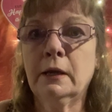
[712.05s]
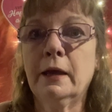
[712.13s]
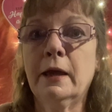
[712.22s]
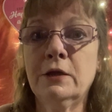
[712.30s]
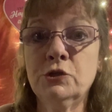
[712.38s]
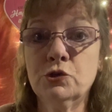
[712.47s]

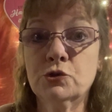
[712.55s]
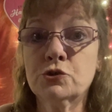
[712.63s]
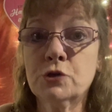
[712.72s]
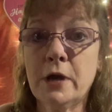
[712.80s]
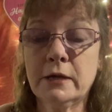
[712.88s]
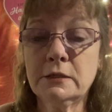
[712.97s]
and you're
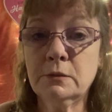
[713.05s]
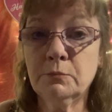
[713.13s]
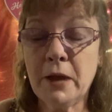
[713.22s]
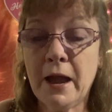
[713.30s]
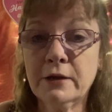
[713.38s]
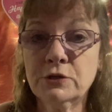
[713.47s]
attracting
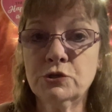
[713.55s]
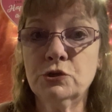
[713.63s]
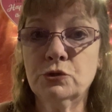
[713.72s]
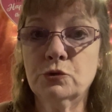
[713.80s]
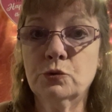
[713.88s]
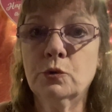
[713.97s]
back to
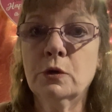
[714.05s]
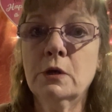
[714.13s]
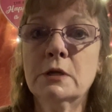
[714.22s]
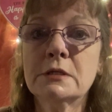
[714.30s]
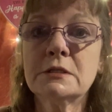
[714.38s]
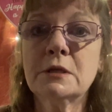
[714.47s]
you
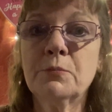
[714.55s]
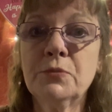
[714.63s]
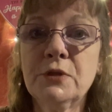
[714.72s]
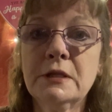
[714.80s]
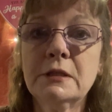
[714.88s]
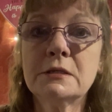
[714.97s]

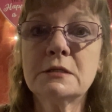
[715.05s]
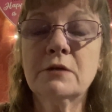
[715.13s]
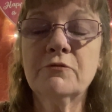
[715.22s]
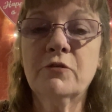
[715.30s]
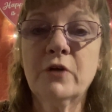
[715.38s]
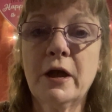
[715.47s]
something that's a
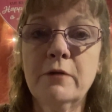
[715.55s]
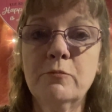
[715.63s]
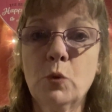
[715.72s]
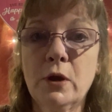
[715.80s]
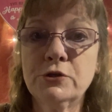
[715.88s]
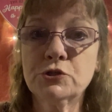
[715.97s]

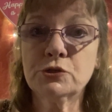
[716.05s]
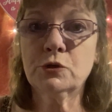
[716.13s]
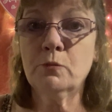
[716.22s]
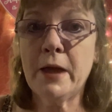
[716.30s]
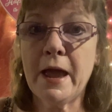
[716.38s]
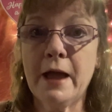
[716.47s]
vibrational
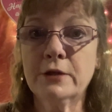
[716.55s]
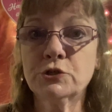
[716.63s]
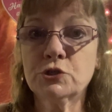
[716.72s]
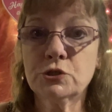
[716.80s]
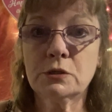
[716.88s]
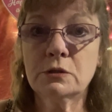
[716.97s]
match.